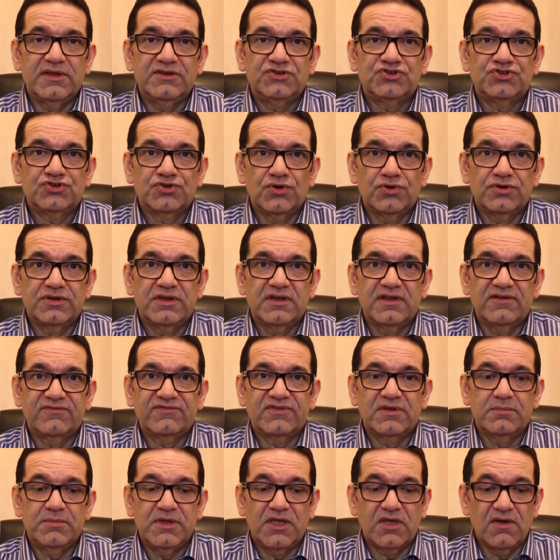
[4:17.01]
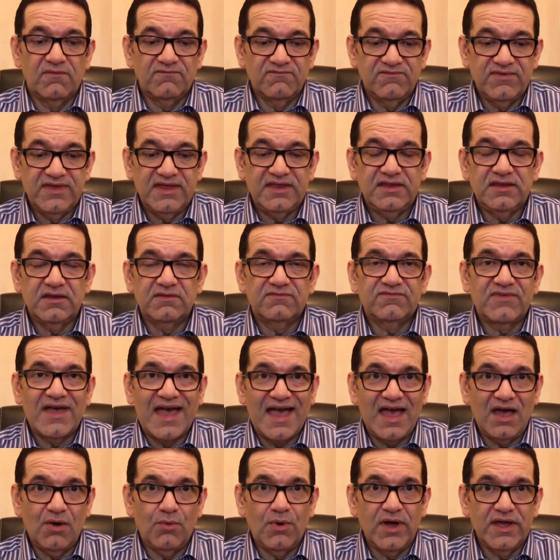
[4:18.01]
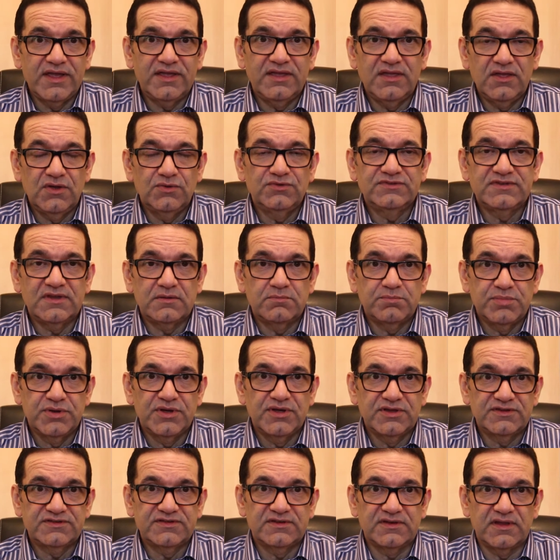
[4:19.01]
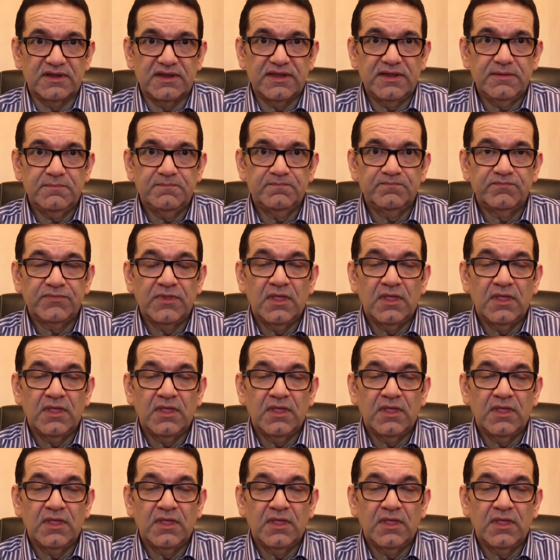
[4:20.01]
is short enough to be convenient for how I use it personally.